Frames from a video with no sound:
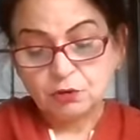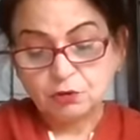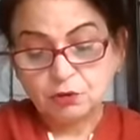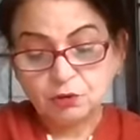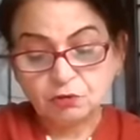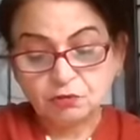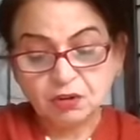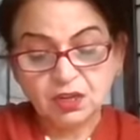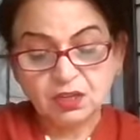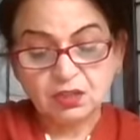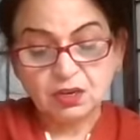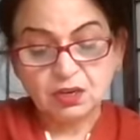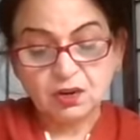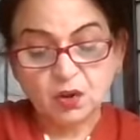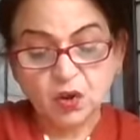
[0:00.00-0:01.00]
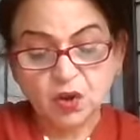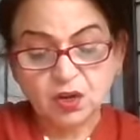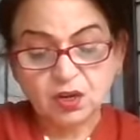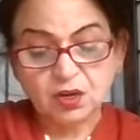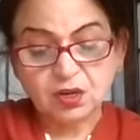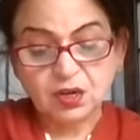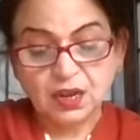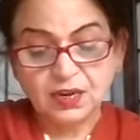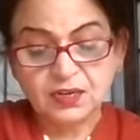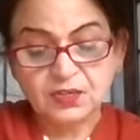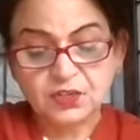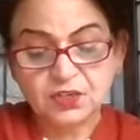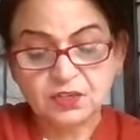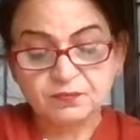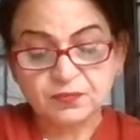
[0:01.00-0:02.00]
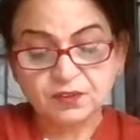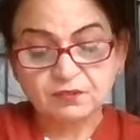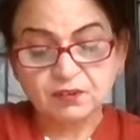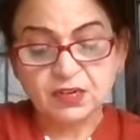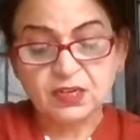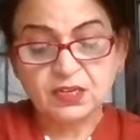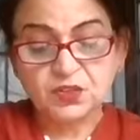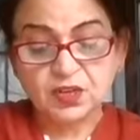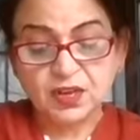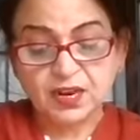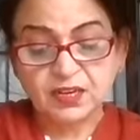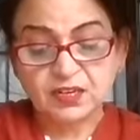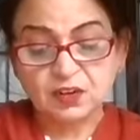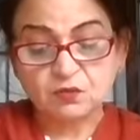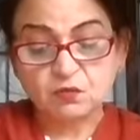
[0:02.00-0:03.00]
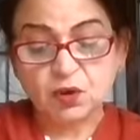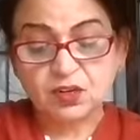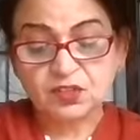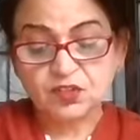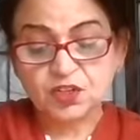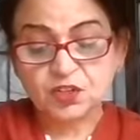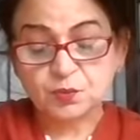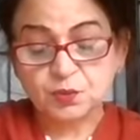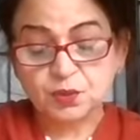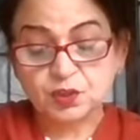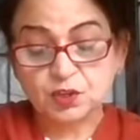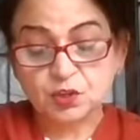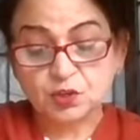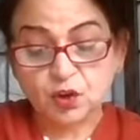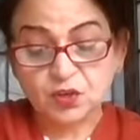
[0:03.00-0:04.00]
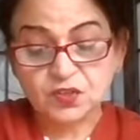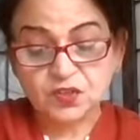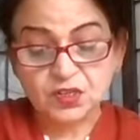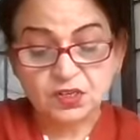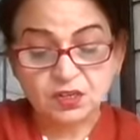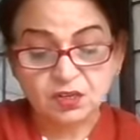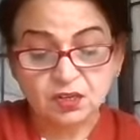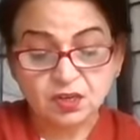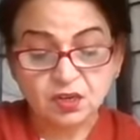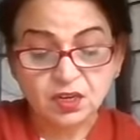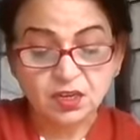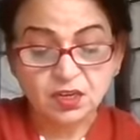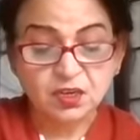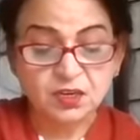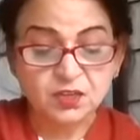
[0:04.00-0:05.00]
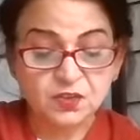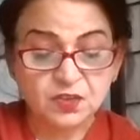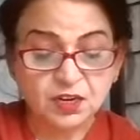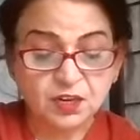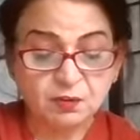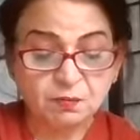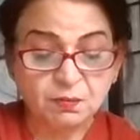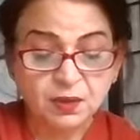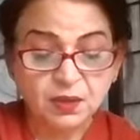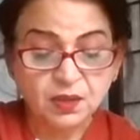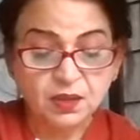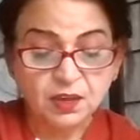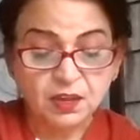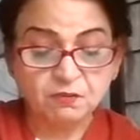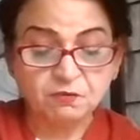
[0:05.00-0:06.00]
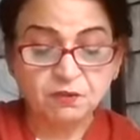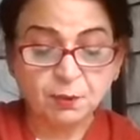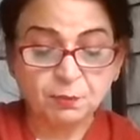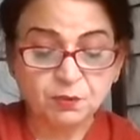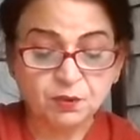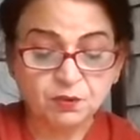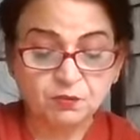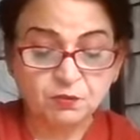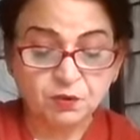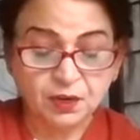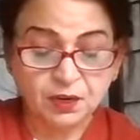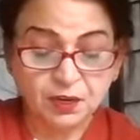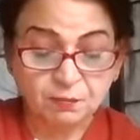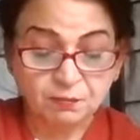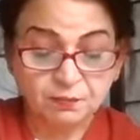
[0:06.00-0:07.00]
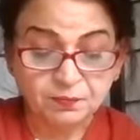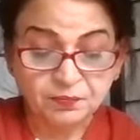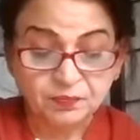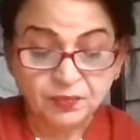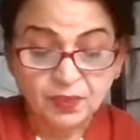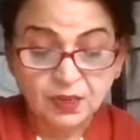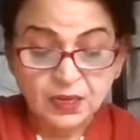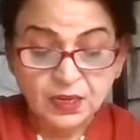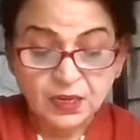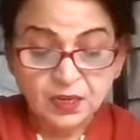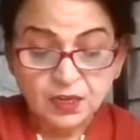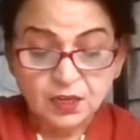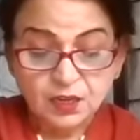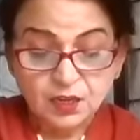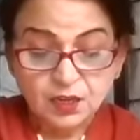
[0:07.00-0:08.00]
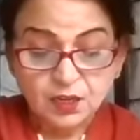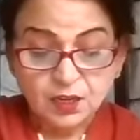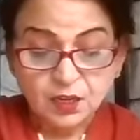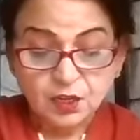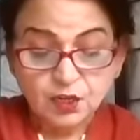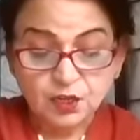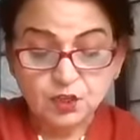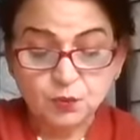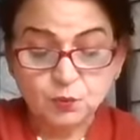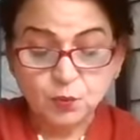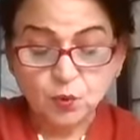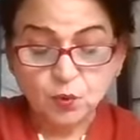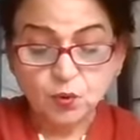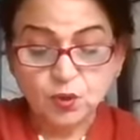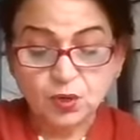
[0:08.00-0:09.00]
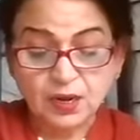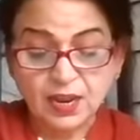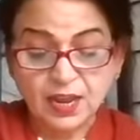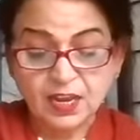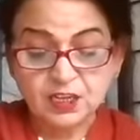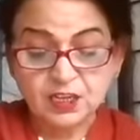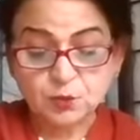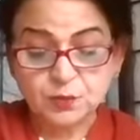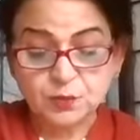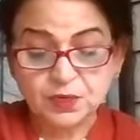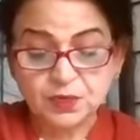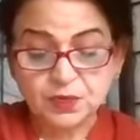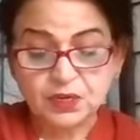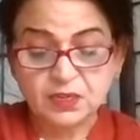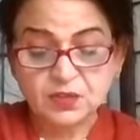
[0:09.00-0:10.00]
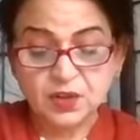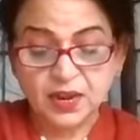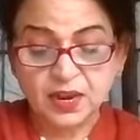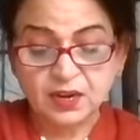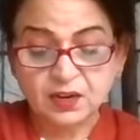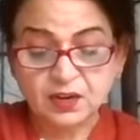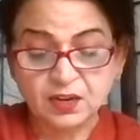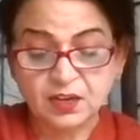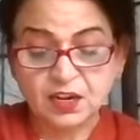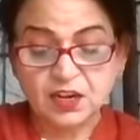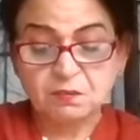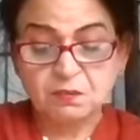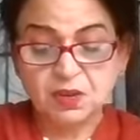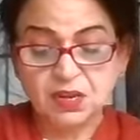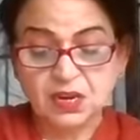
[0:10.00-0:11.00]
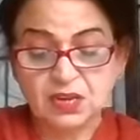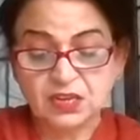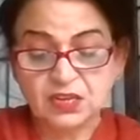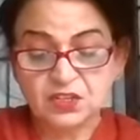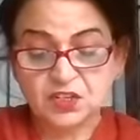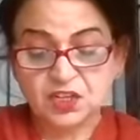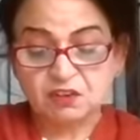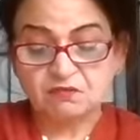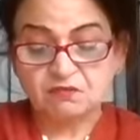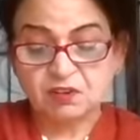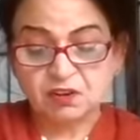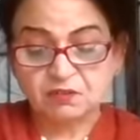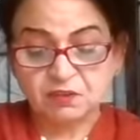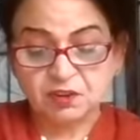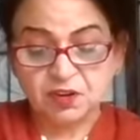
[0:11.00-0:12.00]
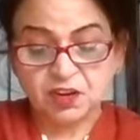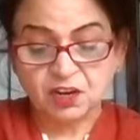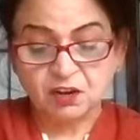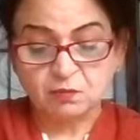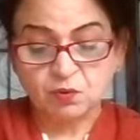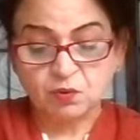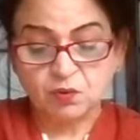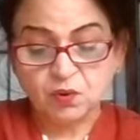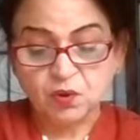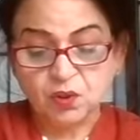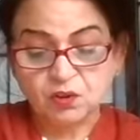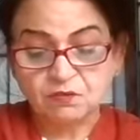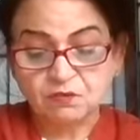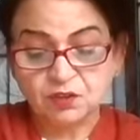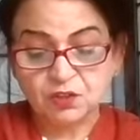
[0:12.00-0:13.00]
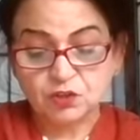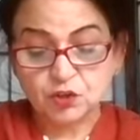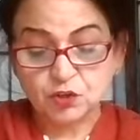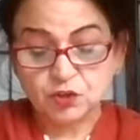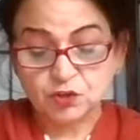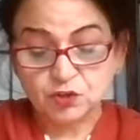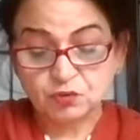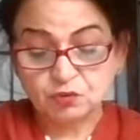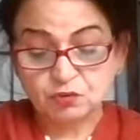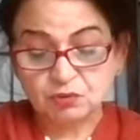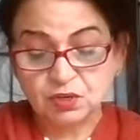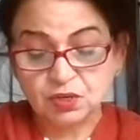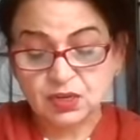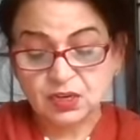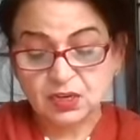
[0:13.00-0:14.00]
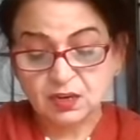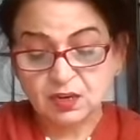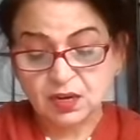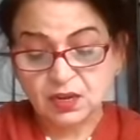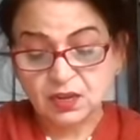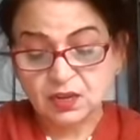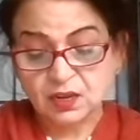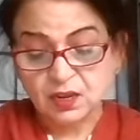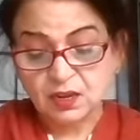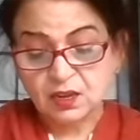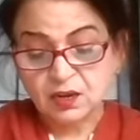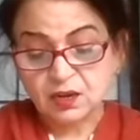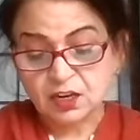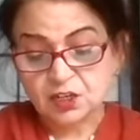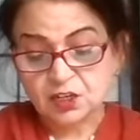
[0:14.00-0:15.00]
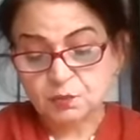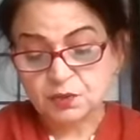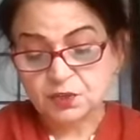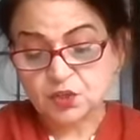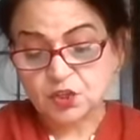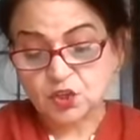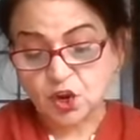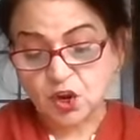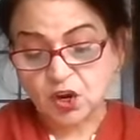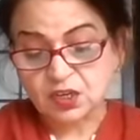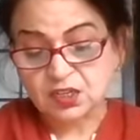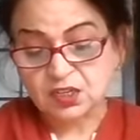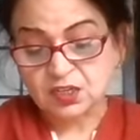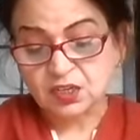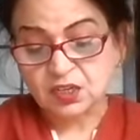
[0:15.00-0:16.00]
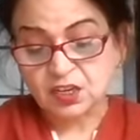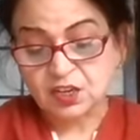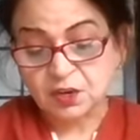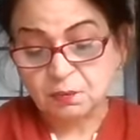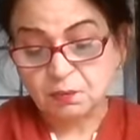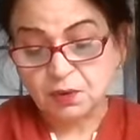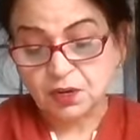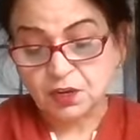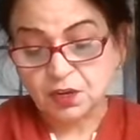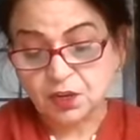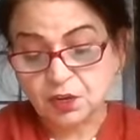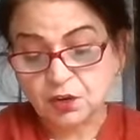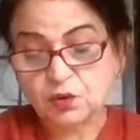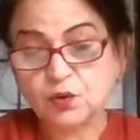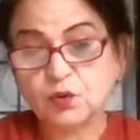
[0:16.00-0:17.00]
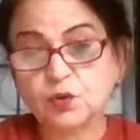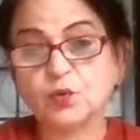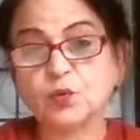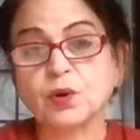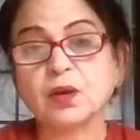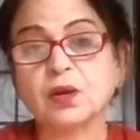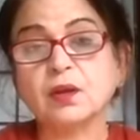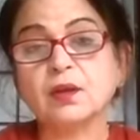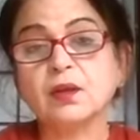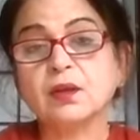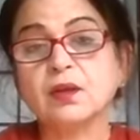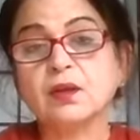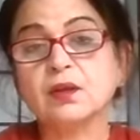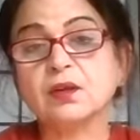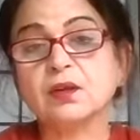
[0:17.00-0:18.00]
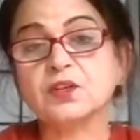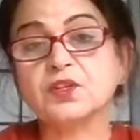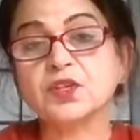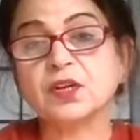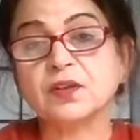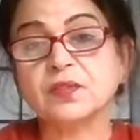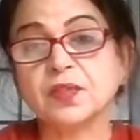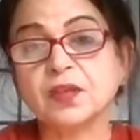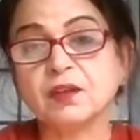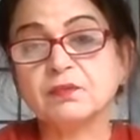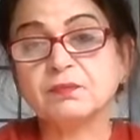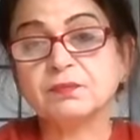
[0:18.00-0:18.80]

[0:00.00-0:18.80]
during the long nights when he sat and watched his brother toss and turn in his sleep and wept for him. His bow clasped in his hand, gleaming like a silver of a rainbow with its jeweled inlay, Lakshman stalked grimly toward Kishkinda.